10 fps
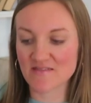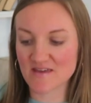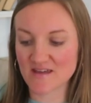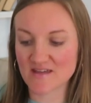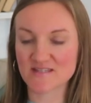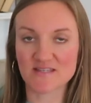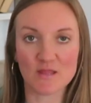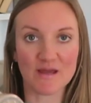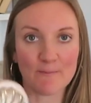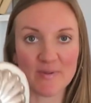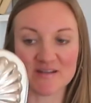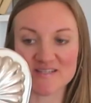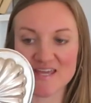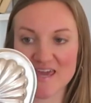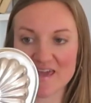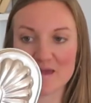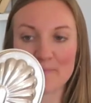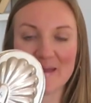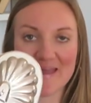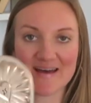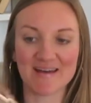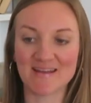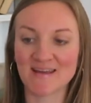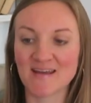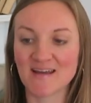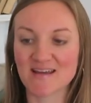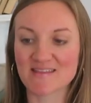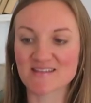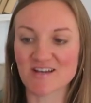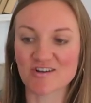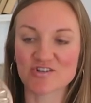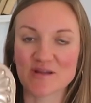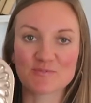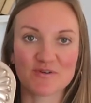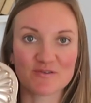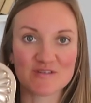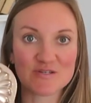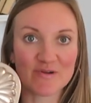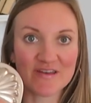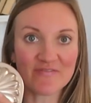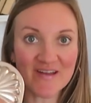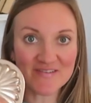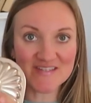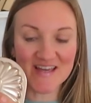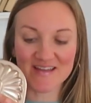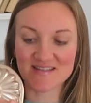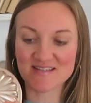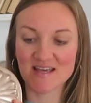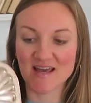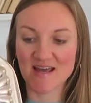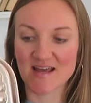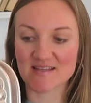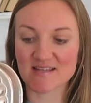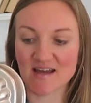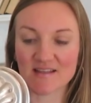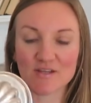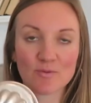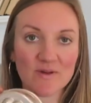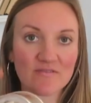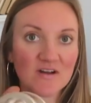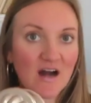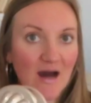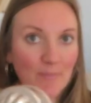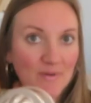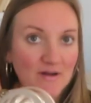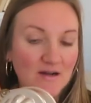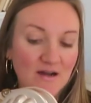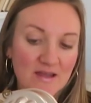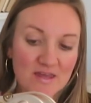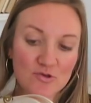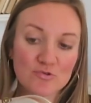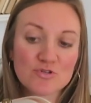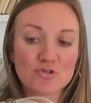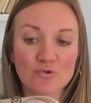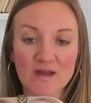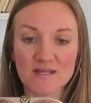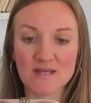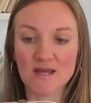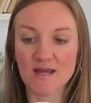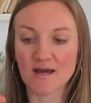this like bundt cake pan, this heart-shaped one. It was 25 cents. It's got a little bit of a copper hue to it.